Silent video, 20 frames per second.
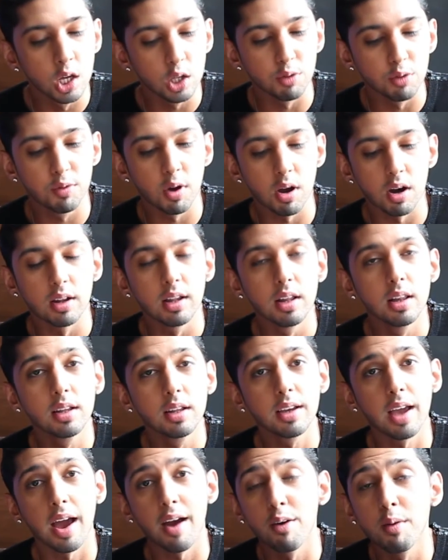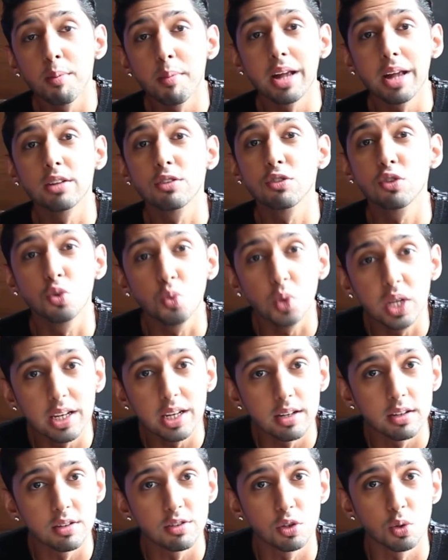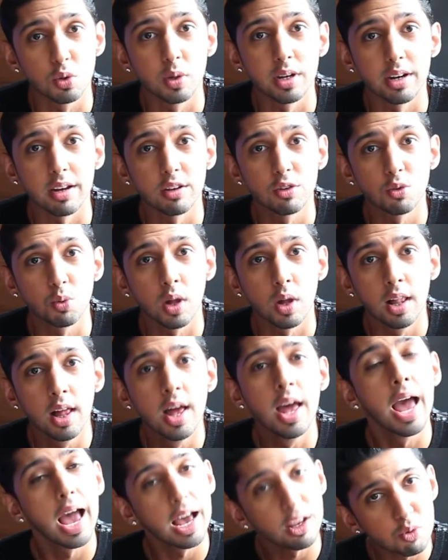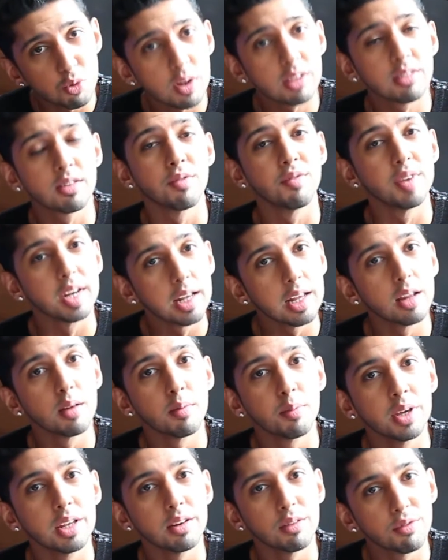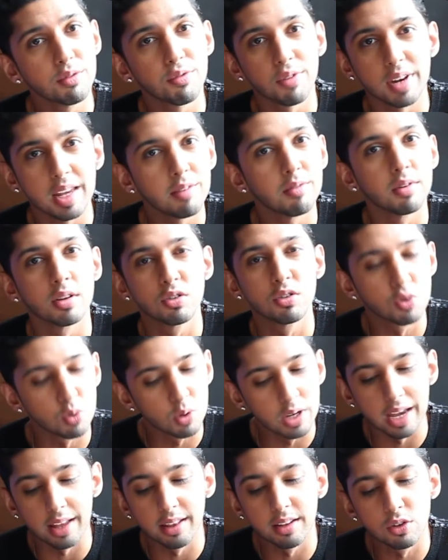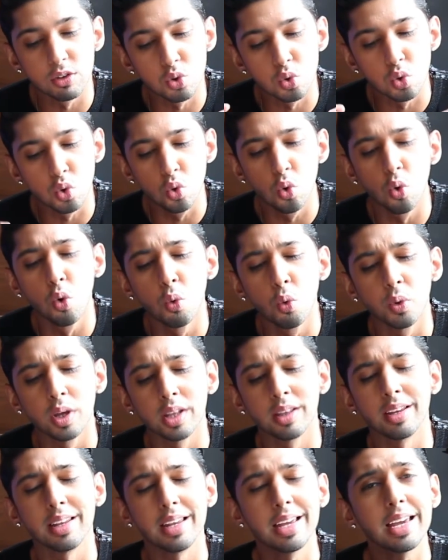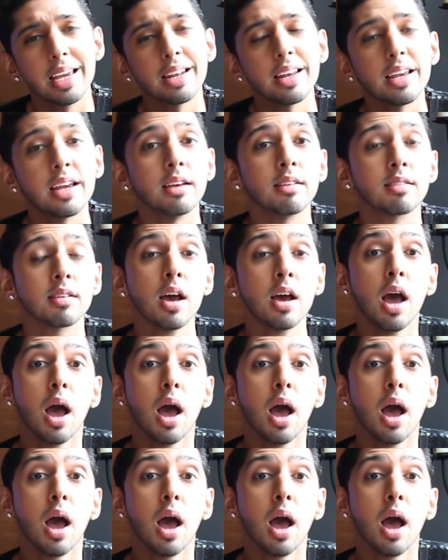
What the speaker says: You've got a little caramel sweetness to it as well as the vanilla bean flavor together to go with it. It is